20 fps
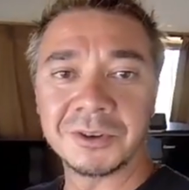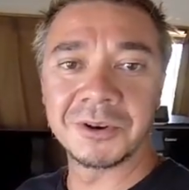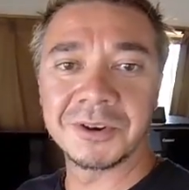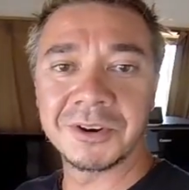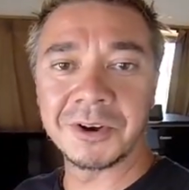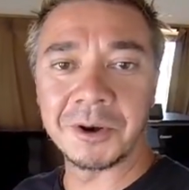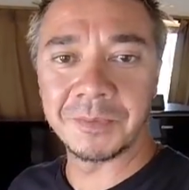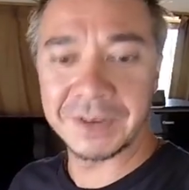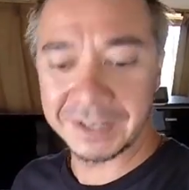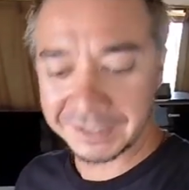or
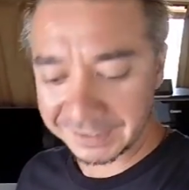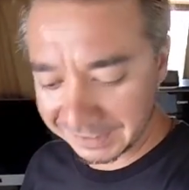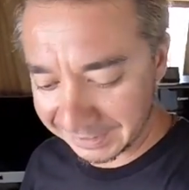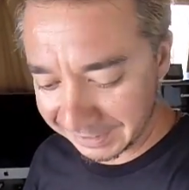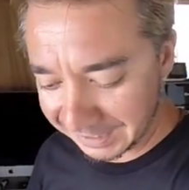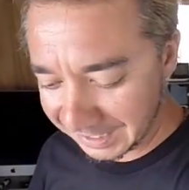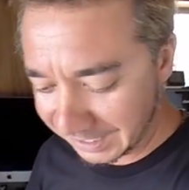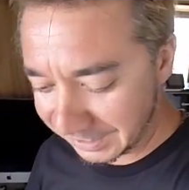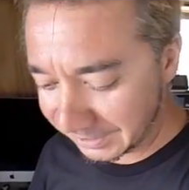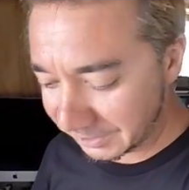
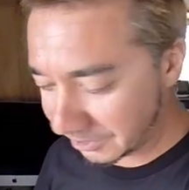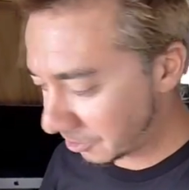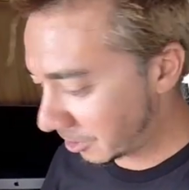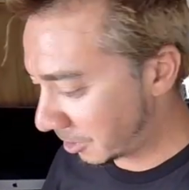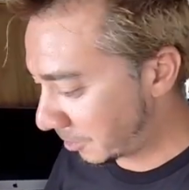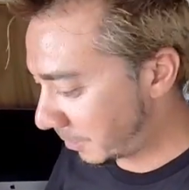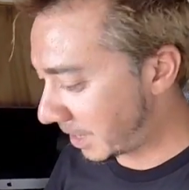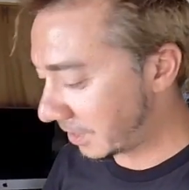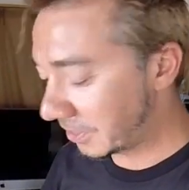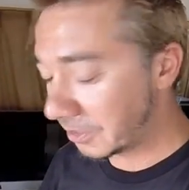comments,
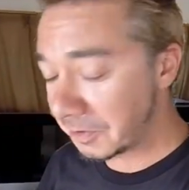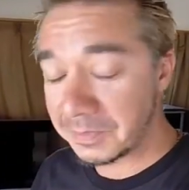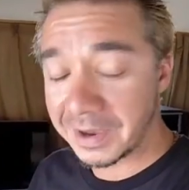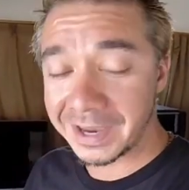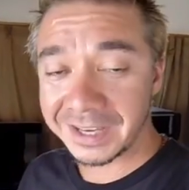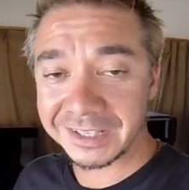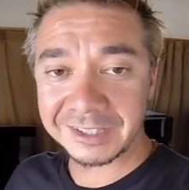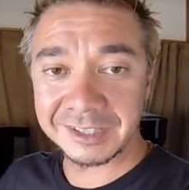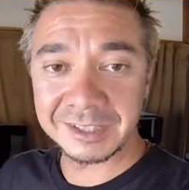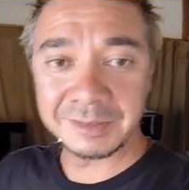sorry about the
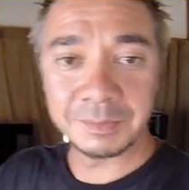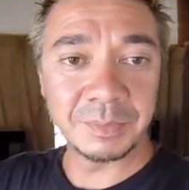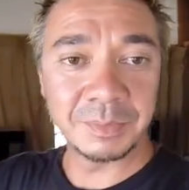mess,